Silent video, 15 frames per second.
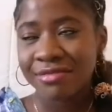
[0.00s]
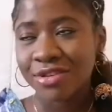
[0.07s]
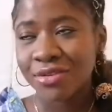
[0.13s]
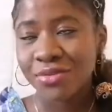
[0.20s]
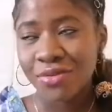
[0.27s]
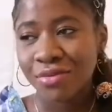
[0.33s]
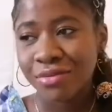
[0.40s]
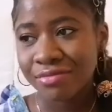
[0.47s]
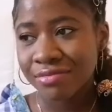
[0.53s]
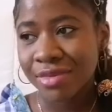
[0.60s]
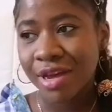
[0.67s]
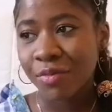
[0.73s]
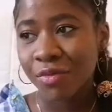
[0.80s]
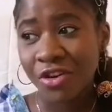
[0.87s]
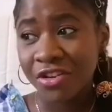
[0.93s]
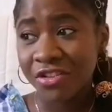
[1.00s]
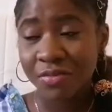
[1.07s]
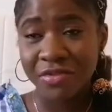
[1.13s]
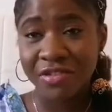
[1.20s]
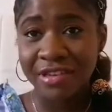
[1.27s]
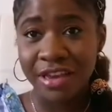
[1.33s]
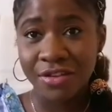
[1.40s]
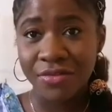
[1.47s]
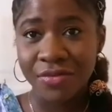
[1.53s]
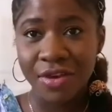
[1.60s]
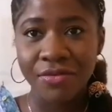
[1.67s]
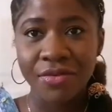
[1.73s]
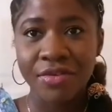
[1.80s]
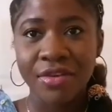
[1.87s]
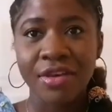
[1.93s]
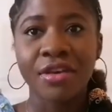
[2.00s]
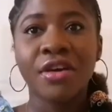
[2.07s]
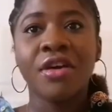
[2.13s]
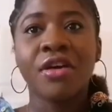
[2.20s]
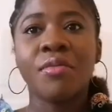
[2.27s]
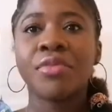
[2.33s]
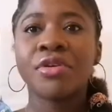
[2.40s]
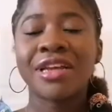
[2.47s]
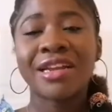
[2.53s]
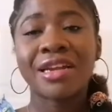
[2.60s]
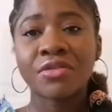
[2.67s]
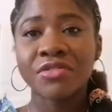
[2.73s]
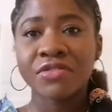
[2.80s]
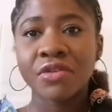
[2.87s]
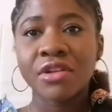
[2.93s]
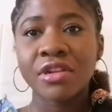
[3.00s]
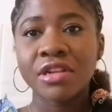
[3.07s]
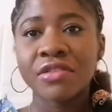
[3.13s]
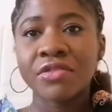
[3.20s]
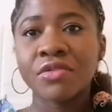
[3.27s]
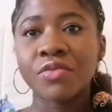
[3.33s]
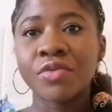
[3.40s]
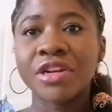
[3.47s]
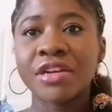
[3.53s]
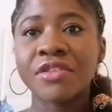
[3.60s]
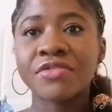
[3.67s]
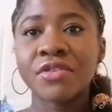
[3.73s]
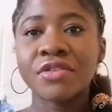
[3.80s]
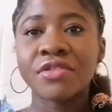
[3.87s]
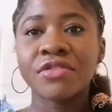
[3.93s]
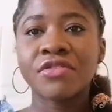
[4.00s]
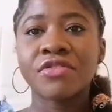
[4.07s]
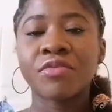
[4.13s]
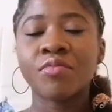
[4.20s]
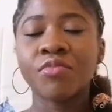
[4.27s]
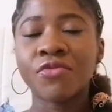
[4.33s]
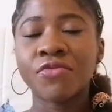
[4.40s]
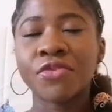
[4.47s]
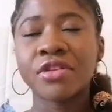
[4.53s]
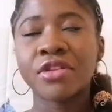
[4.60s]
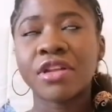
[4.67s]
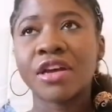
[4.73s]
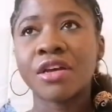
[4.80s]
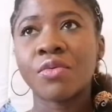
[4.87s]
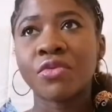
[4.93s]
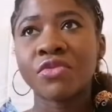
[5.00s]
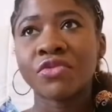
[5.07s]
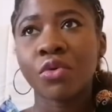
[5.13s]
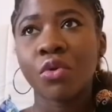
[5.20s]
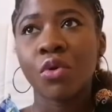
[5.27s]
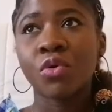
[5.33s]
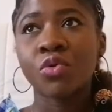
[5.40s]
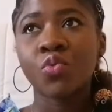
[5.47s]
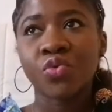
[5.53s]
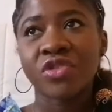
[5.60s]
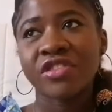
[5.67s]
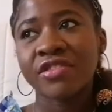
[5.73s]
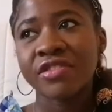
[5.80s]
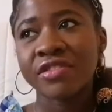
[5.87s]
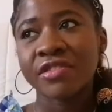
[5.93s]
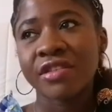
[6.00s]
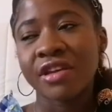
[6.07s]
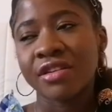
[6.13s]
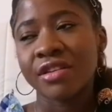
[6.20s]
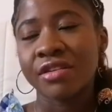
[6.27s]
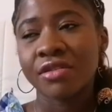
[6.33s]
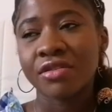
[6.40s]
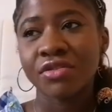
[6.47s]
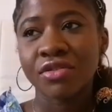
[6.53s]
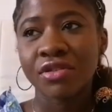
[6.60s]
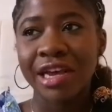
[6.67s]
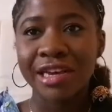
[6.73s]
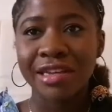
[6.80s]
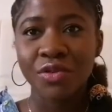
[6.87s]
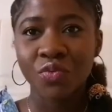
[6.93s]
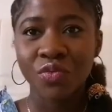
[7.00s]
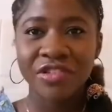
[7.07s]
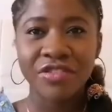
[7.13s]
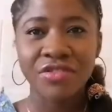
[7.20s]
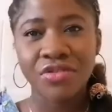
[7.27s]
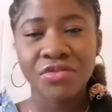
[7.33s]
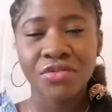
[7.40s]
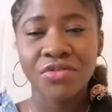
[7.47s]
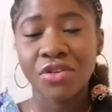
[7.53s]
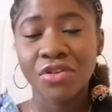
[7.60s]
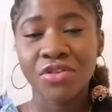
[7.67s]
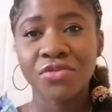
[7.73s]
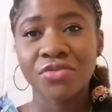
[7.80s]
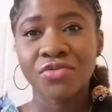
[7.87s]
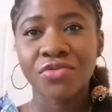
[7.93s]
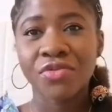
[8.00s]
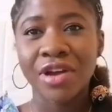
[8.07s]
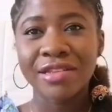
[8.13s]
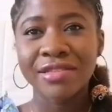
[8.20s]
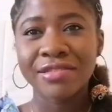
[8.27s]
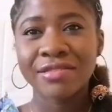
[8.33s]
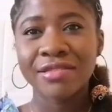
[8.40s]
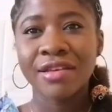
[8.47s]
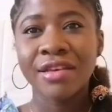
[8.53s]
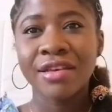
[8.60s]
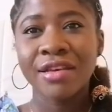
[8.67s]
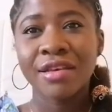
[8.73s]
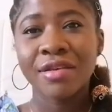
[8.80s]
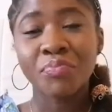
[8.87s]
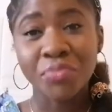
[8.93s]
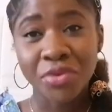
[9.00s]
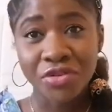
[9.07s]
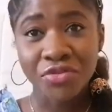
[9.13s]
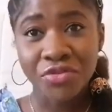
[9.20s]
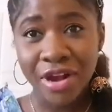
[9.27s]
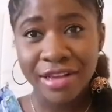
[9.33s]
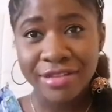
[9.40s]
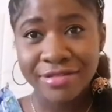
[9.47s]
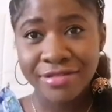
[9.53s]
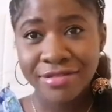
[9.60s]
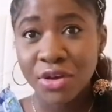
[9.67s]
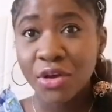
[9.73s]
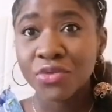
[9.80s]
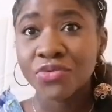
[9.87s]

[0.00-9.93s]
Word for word: you know, I'm going to be scared of everything. But then I was so little when I saw this movie that was called Witches and like the witches used to turn into rats, big rats.